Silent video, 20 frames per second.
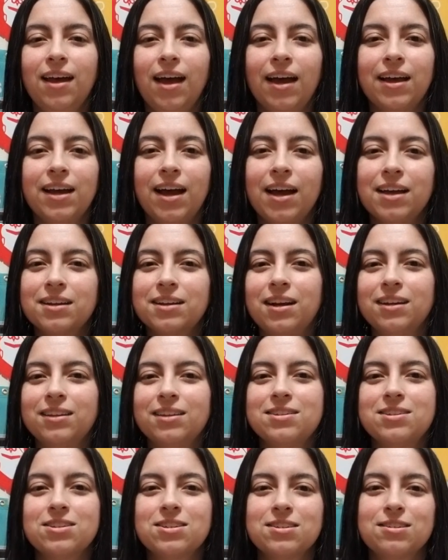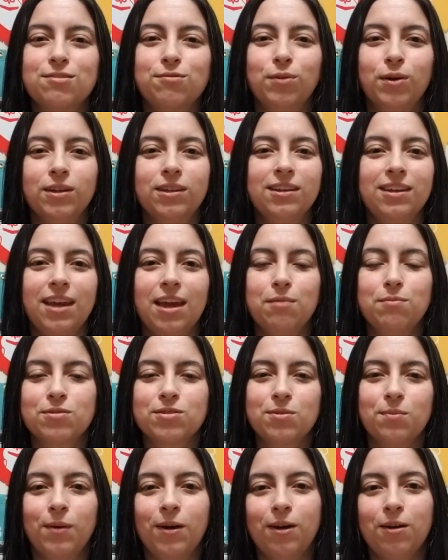I kind of got the gist of what the game
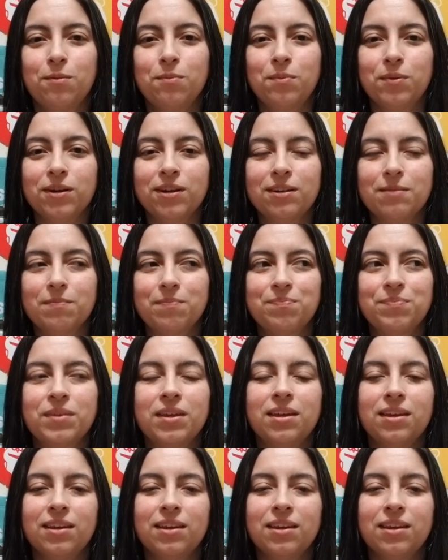was about, but